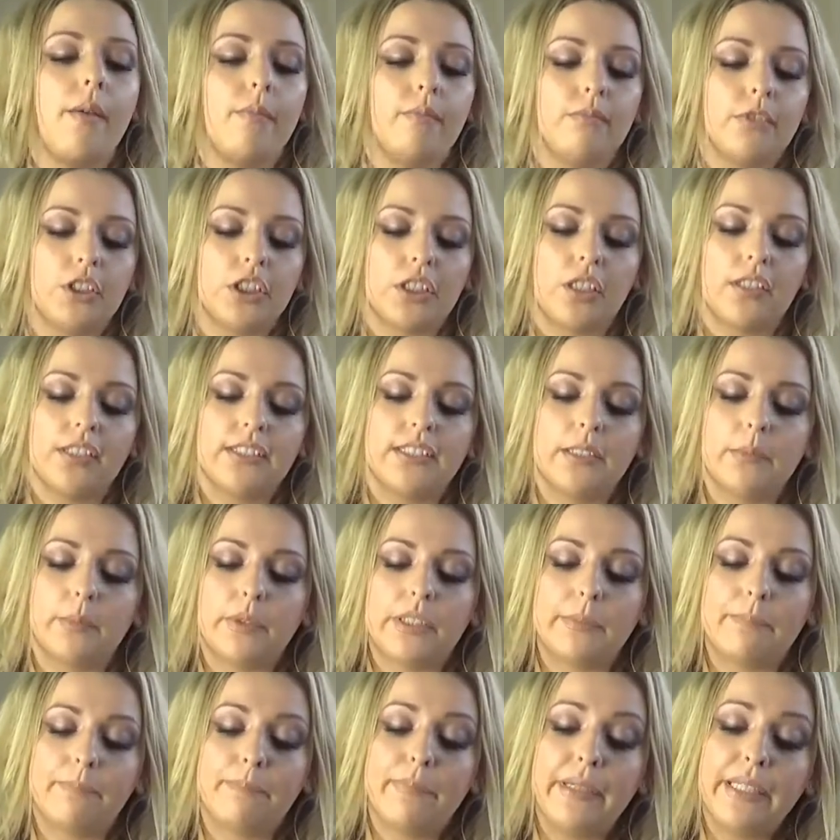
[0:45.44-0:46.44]
Charlotte
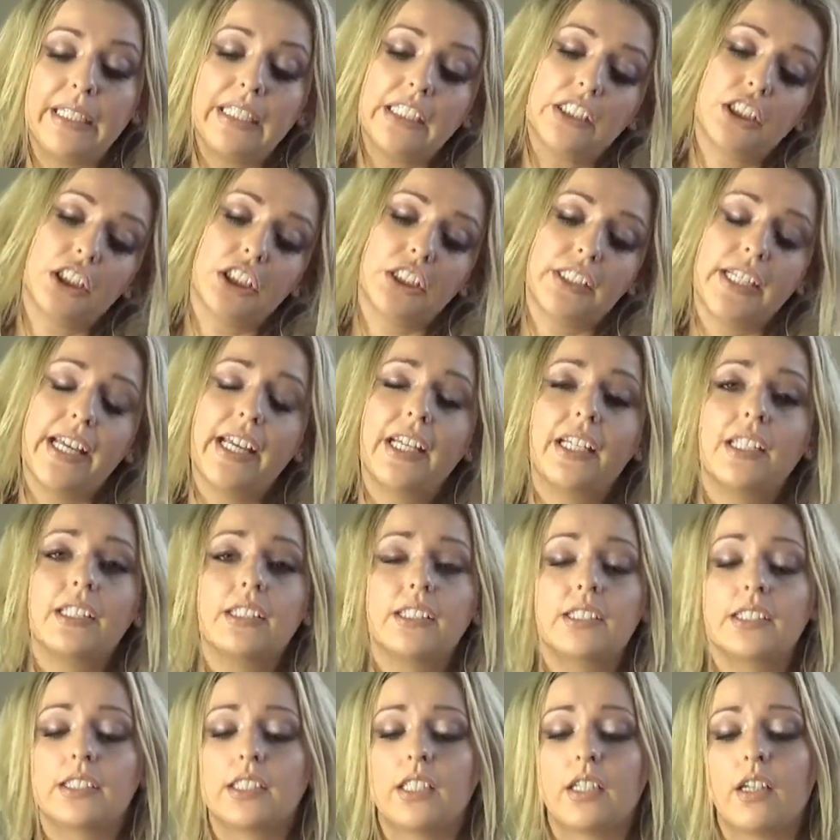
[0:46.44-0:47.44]
Tilbury Beach
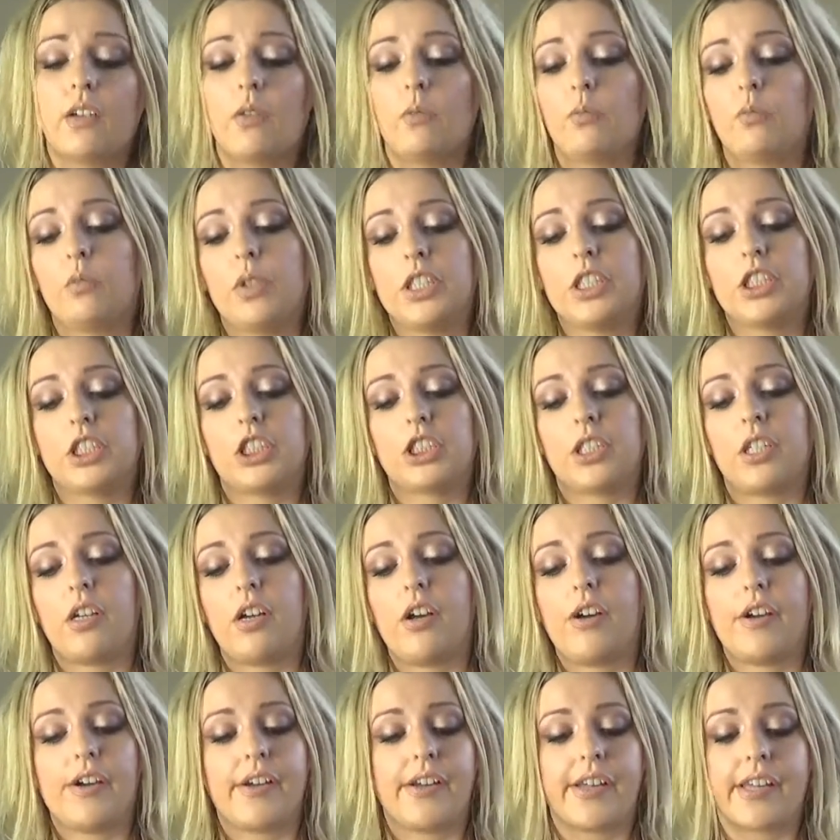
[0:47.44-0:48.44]
Sticks, which
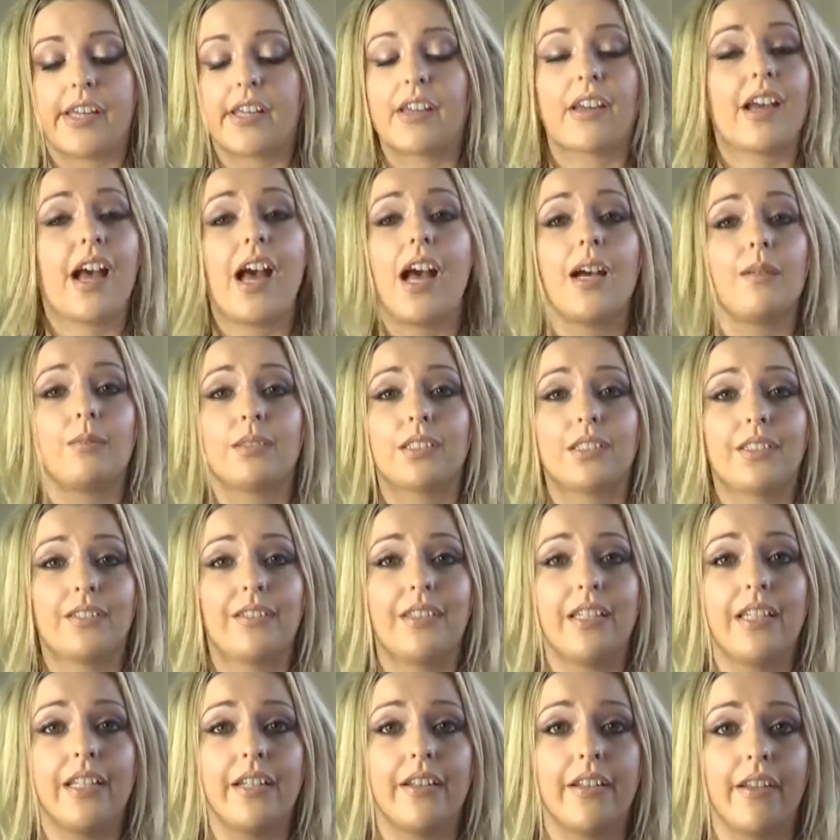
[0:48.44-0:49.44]
I
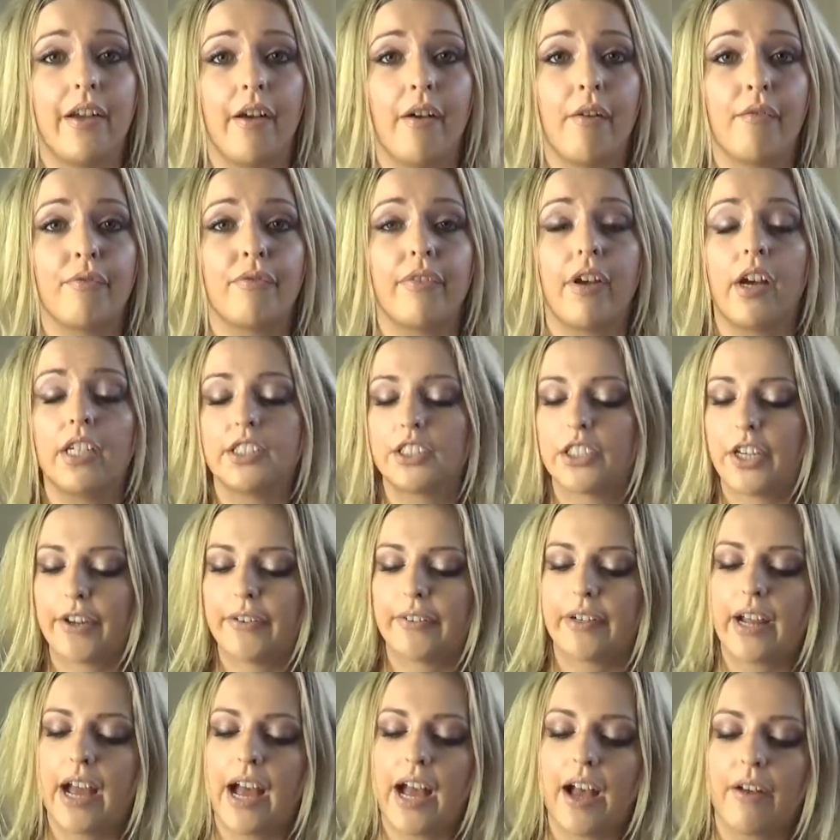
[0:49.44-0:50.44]
absolutely love. I don't
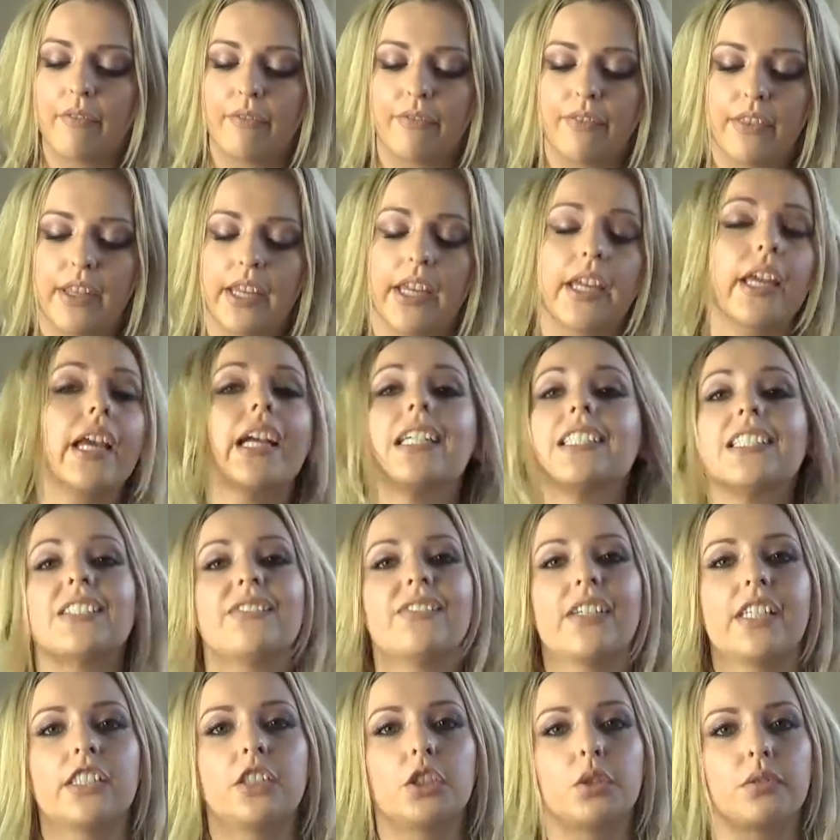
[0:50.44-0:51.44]
have the
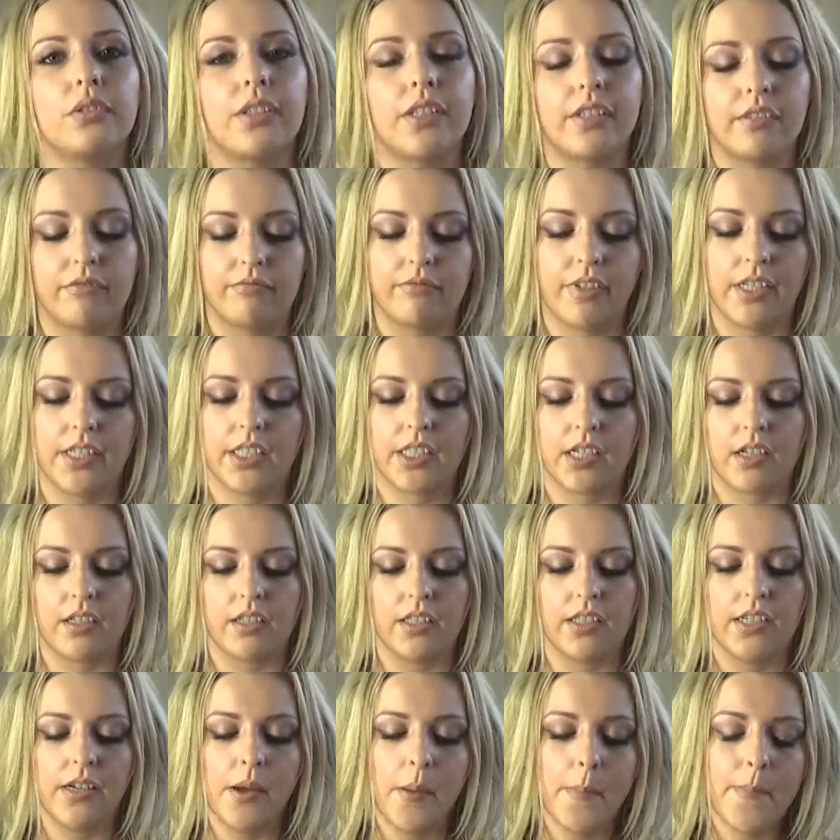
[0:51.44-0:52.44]
Esvedra red
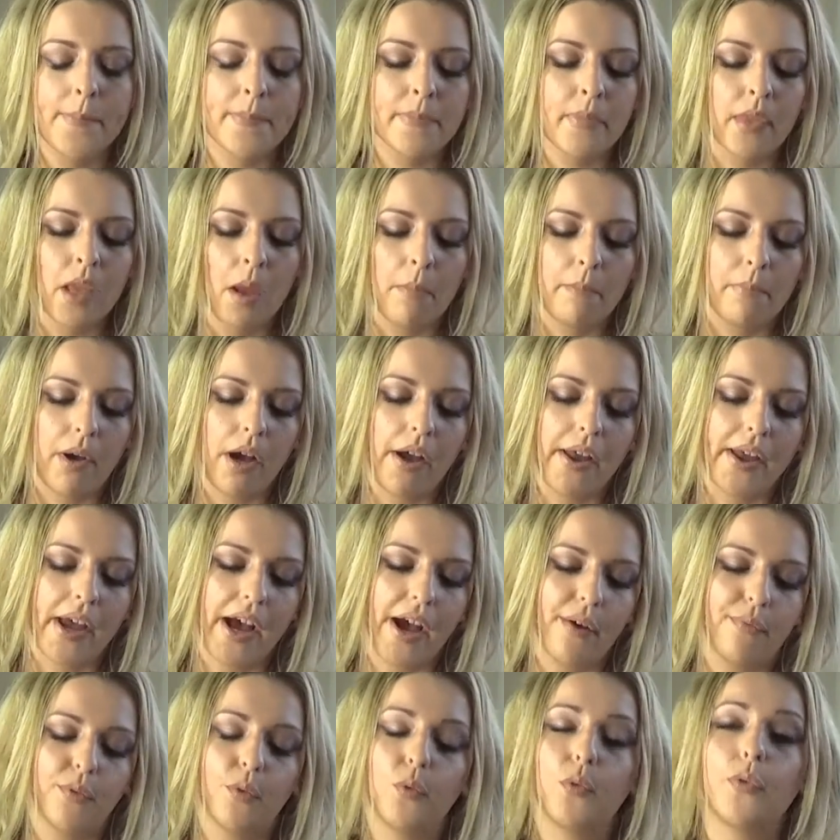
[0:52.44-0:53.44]
colour, but I
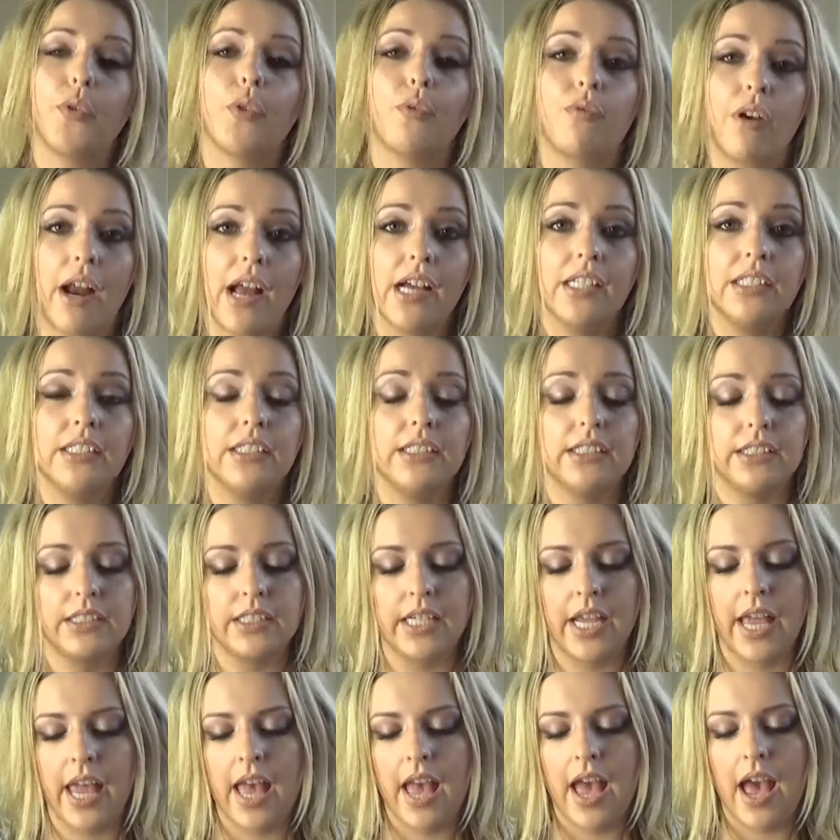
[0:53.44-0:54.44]
have all the rest,
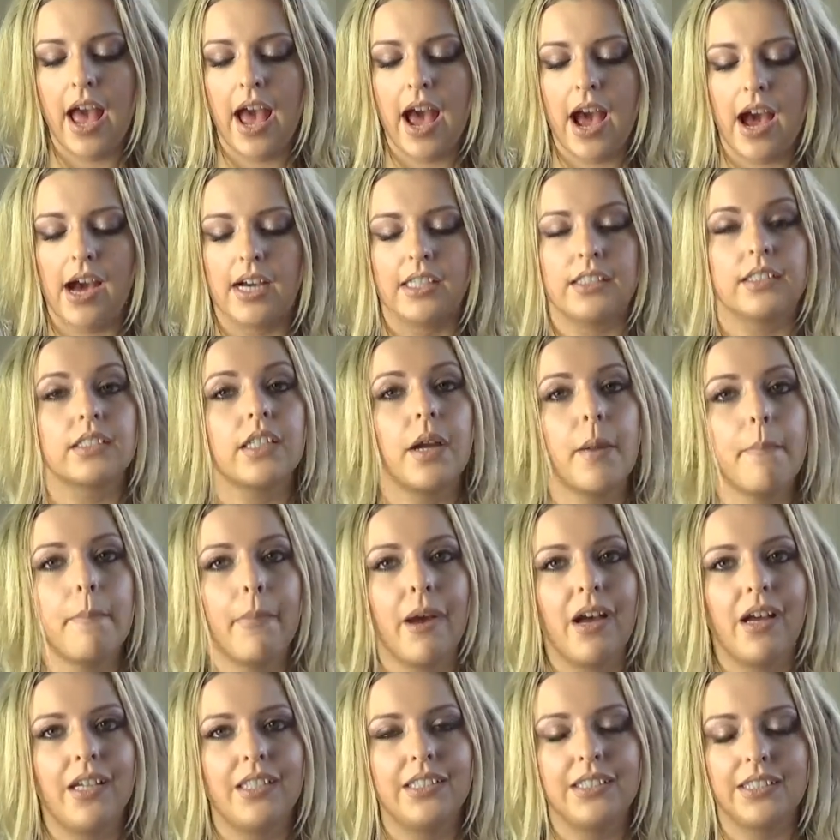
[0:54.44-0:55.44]
and I
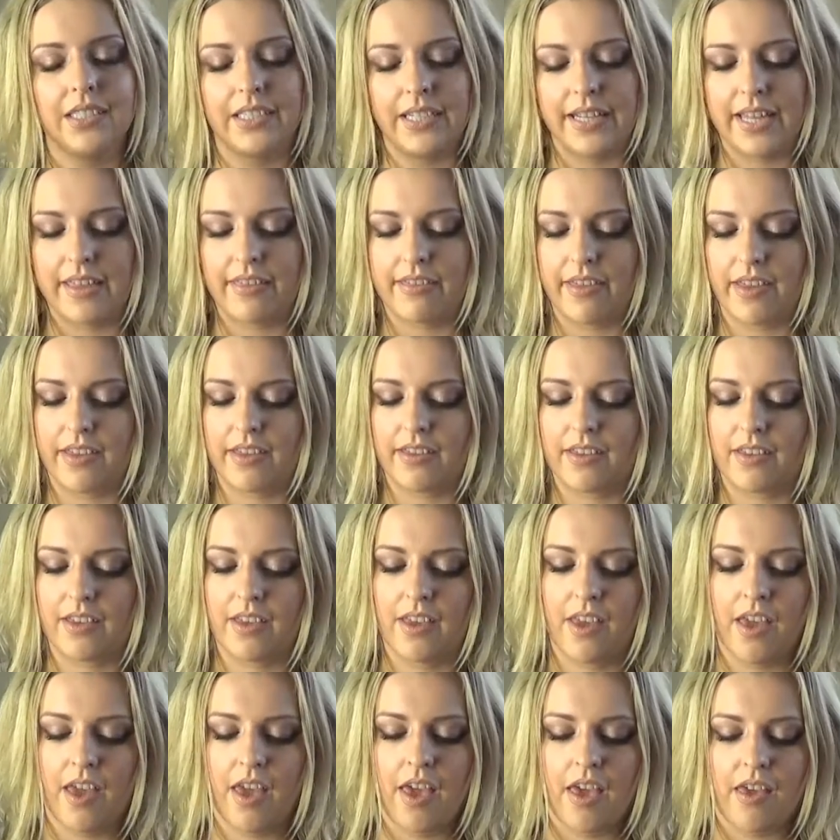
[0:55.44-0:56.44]
personally think
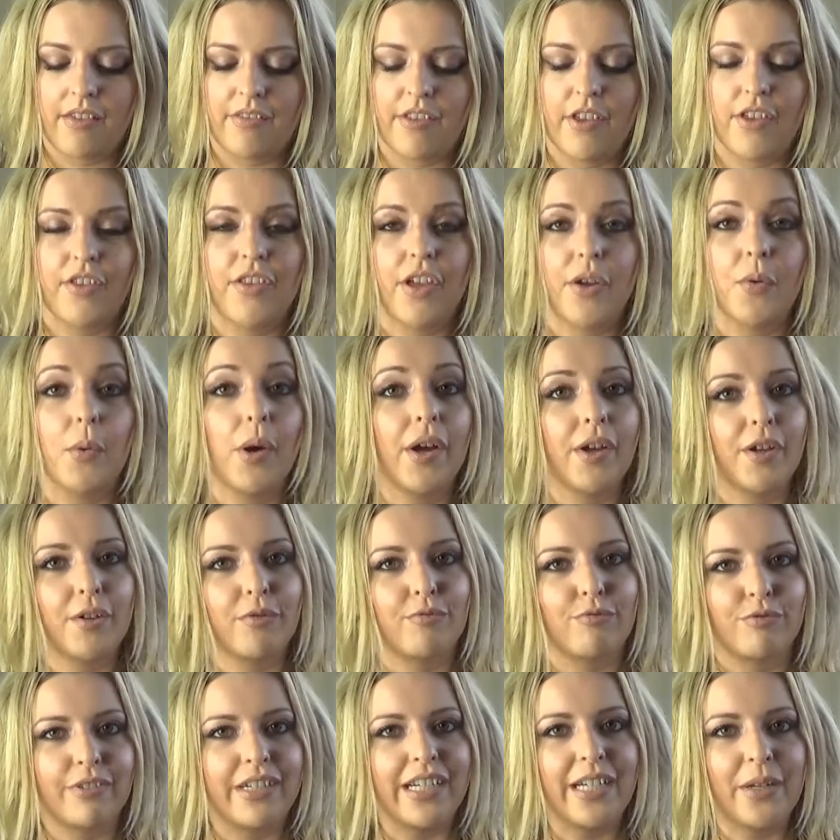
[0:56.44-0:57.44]
that they work
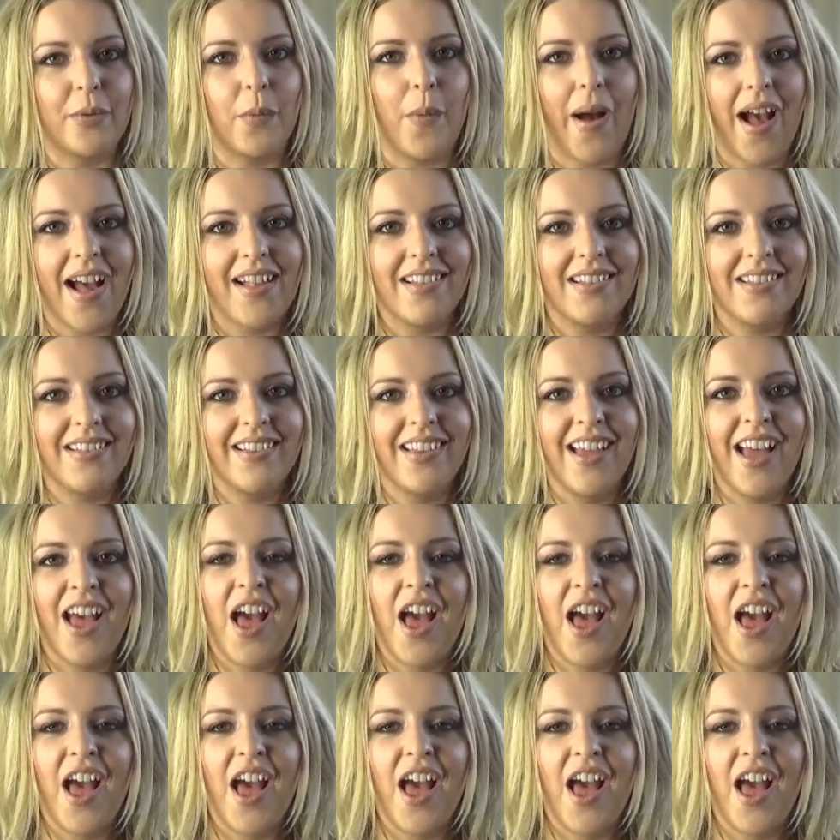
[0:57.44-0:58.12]
really well,